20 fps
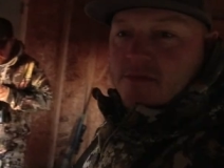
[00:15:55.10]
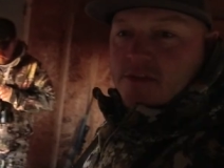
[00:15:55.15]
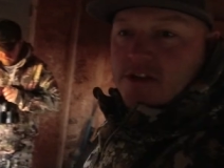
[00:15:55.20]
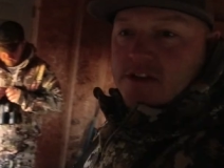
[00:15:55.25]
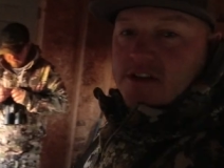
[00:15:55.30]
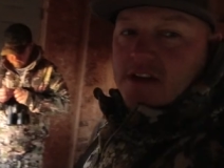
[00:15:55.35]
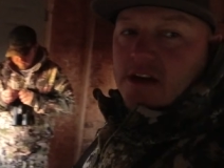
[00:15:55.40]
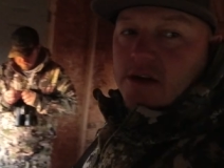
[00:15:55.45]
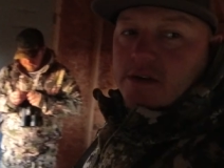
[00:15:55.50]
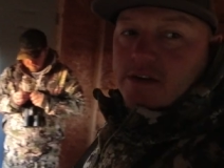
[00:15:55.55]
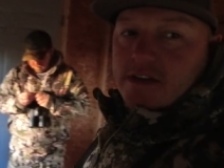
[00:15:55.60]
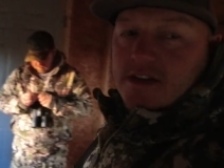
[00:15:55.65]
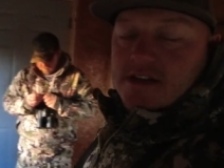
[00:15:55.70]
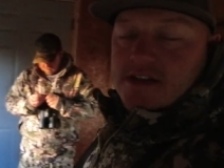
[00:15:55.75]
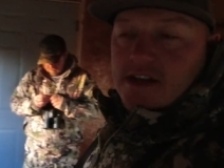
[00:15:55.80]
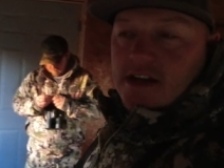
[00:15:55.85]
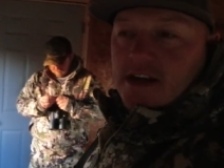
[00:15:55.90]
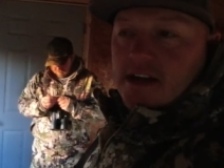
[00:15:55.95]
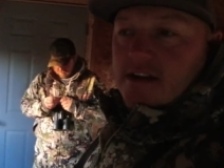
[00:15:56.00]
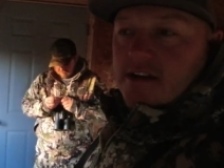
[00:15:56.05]
Just got out to the
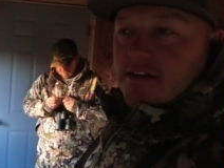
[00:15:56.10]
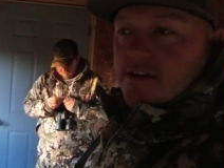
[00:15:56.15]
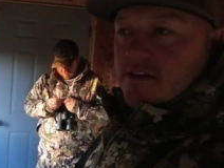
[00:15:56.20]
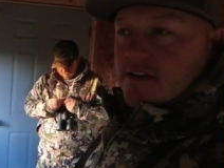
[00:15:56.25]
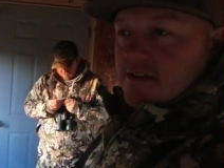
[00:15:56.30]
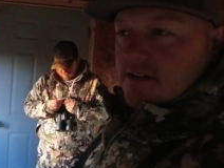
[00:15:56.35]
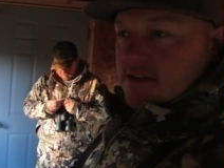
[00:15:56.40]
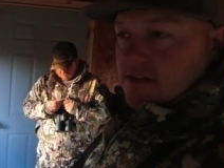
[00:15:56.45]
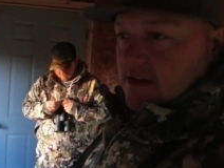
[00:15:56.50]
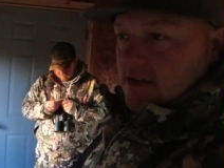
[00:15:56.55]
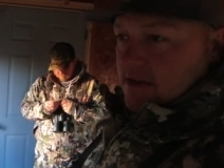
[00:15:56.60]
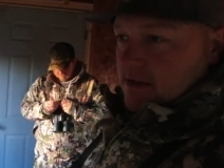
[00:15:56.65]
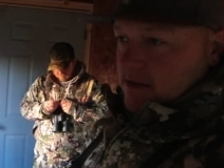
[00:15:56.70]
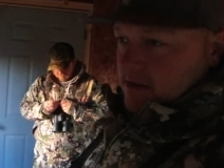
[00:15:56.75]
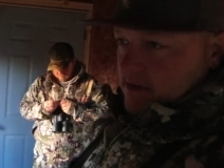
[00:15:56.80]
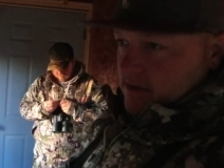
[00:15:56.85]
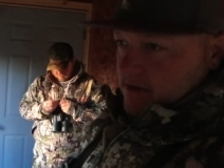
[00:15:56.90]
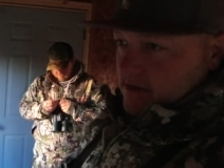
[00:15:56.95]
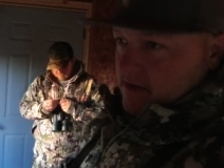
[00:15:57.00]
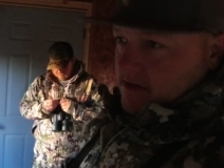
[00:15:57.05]
stand. There's
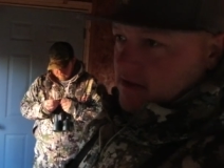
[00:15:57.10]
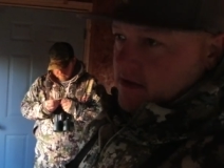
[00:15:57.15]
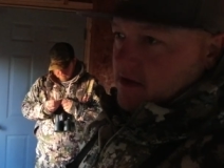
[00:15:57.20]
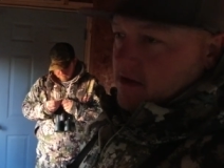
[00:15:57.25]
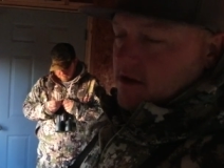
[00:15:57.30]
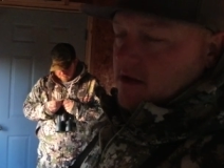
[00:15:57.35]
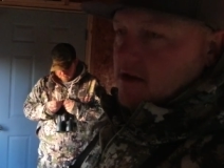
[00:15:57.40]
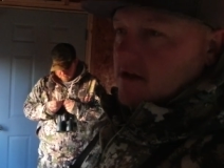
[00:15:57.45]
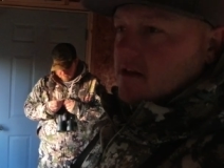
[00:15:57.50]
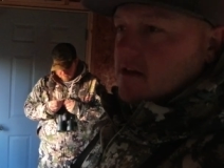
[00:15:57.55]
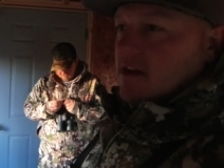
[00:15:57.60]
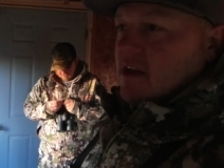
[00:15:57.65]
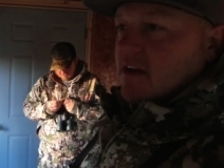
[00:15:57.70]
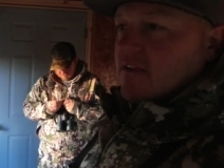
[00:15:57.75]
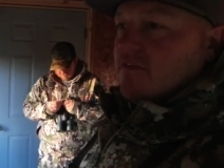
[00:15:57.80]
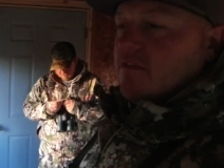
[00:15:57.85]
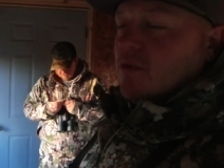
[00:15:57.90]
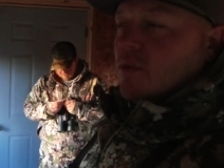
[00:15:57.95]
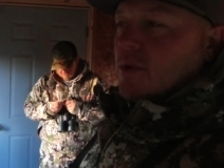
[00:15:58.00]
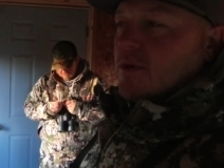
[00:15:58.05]
uh,
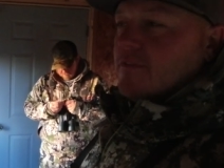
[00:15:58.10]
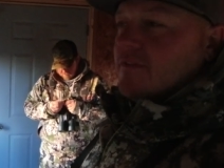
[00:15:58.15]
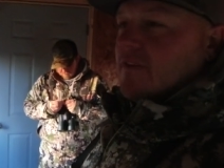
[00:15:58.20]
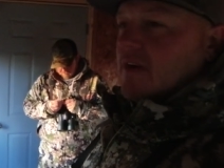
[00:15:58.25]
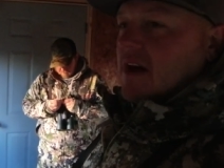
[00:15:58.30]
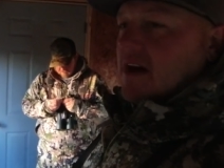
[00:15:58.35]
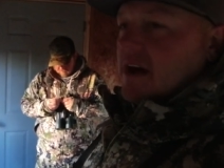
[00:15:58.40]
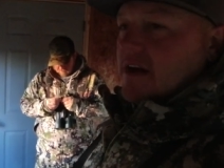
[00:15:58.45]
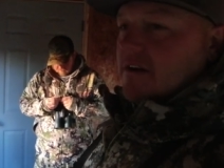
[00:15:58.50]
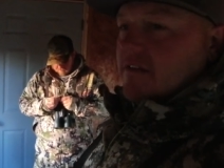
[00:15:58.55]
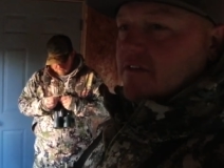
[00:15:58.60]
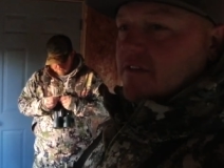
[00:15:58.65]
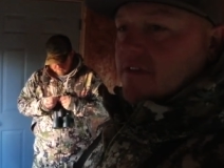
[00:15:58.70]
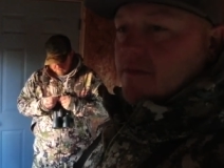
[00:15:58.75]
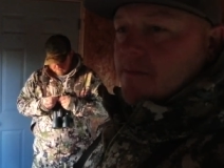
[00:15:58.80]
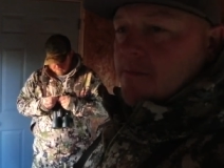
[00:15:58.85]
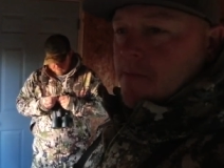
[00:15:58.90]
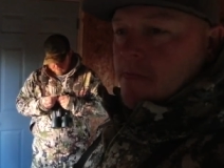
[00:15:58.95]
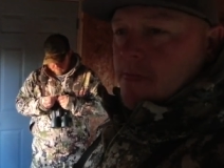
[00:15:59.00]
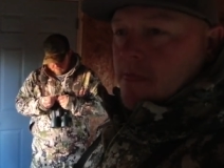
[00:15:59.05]
like four or five
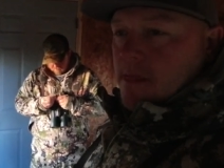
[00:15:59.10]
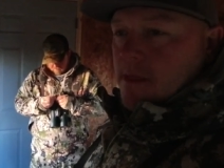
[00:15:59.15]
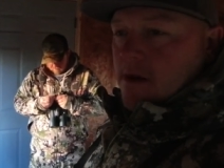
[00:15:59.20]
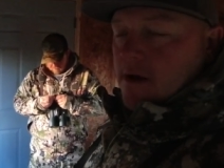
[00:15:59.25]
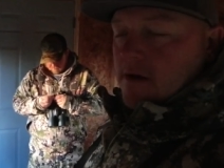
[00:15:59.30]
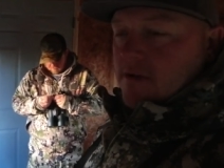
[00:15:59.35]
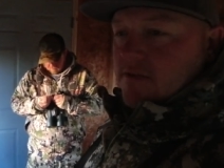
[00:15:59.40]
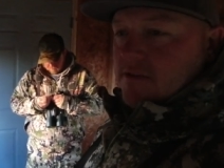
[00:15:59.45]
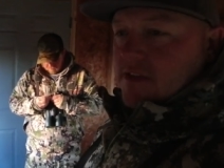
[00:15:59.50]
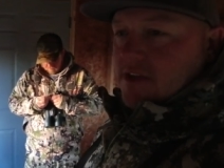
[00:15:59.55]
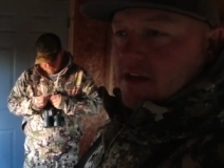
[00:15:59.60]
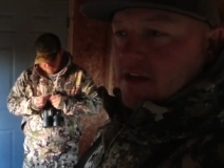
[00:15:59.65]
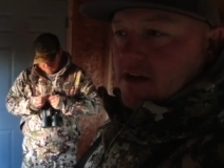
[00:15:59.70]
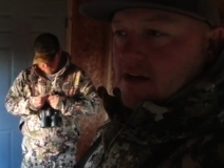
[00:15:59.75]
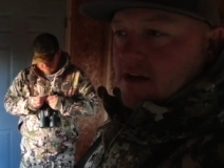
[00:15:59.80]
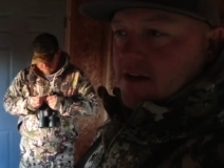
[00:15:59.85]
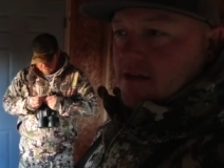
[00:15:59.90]
of the